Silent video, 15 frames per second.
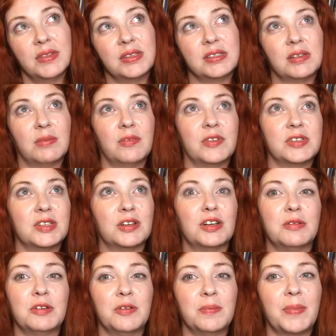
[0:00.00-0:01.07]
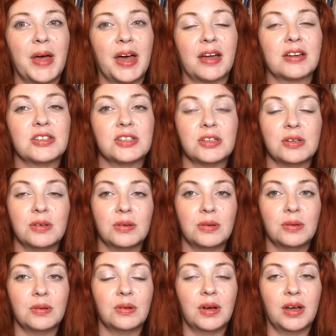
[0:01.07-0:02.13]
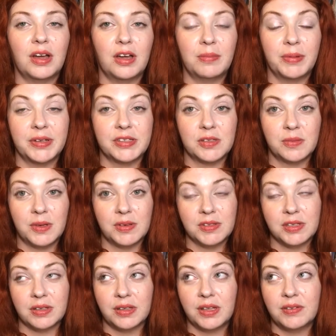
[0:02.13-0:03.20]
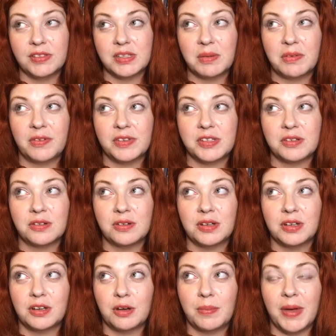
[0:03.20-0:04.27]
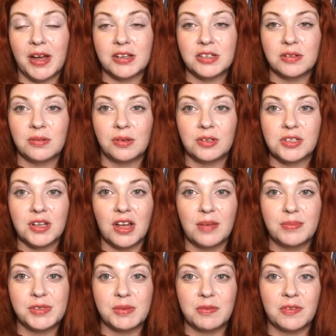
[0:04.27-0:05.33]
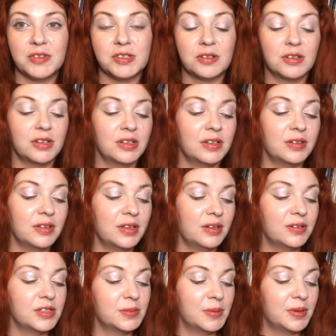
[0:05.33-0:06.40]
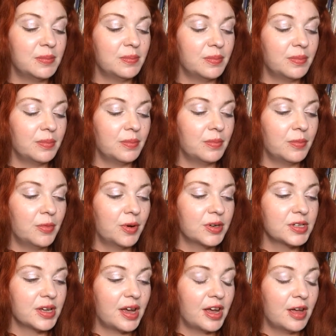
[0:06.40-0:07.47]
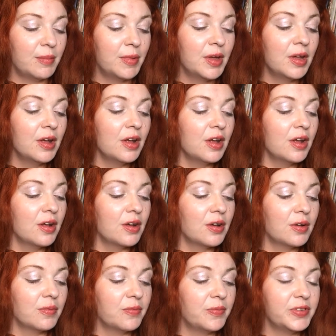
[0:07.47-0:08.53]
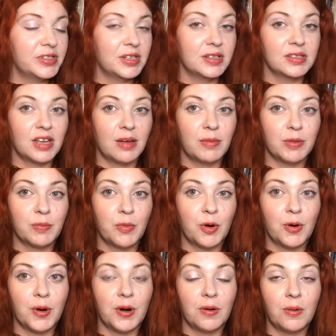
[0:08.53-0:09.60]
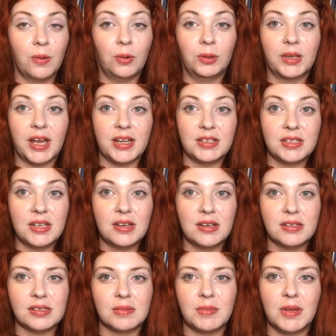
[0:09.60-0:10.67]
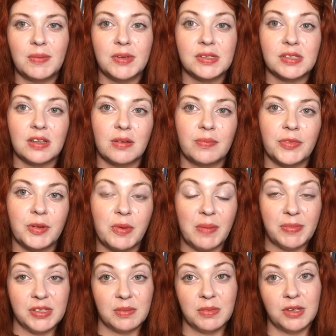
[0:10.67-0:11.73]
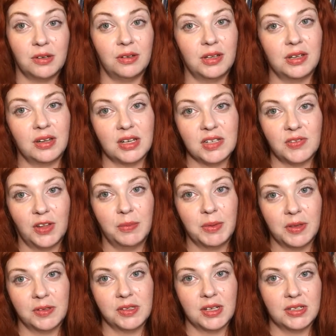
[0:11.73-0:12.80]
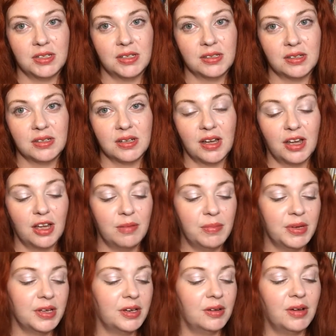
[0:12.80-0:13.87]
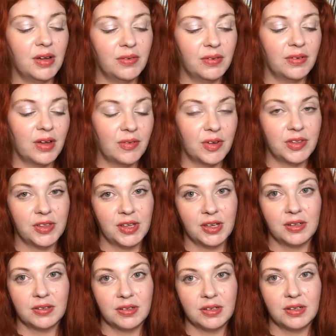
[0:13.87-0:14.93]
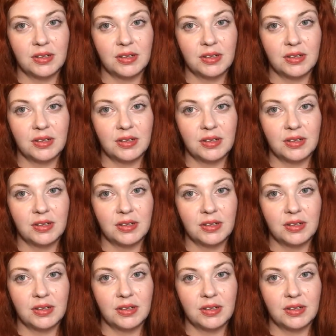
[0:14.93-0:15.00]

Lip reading: some of us are going to move back to places we used to live. Some of us are going to go back to old jobs. Some of us are going to, spend more time visiting time with more old ideas, and maybe there might be some guilt in not developing those ideas on time, but everything